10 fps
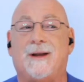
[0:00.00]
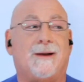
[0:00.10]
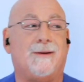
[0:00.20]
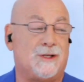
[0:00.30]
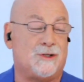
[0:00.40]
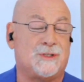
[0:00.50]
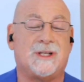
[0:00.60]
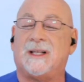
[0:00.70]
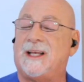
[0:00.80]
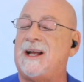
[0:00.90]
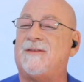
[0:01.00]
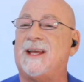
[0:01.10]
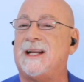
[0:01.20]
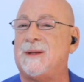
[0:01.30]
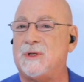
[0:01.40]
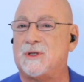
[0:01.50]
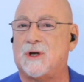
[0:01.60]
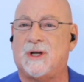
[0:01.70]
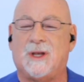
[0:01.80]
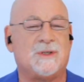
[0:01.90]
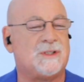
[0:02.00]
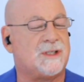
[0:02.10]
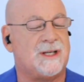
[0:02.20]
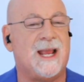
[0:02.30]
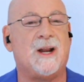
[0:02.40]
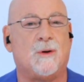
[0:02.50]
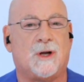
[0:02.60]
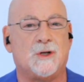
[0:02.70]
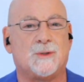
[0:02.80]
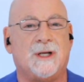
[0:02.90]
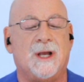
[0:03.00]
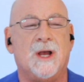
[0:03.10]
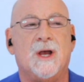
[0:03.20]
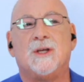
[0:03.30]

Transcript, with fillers: Now, interestingly enough, they end up in Turkey, which is a NATO country.